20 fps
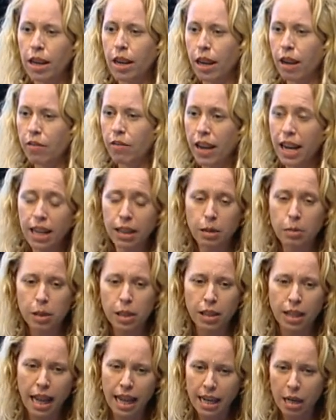
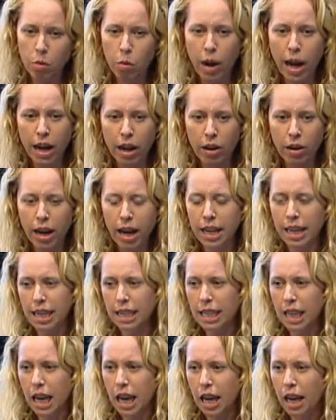available anywhere,
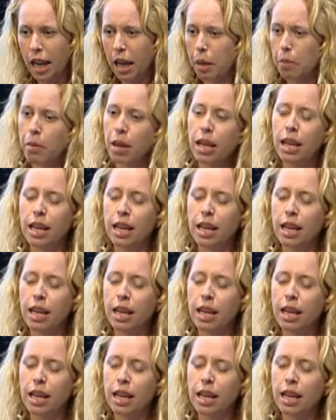anytime,